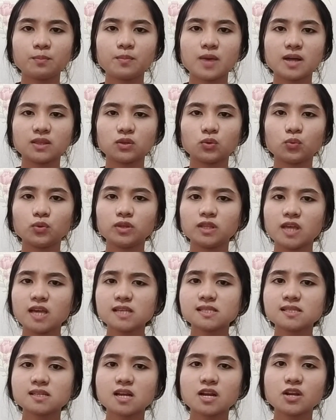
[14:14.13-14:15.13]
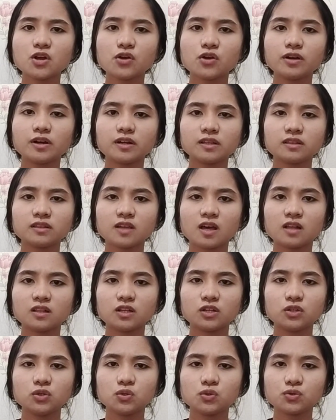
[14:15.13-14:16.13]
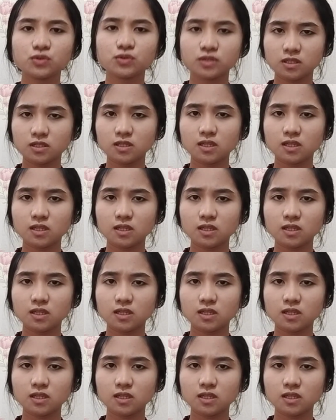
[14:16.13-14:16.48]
but with extraordinary talent used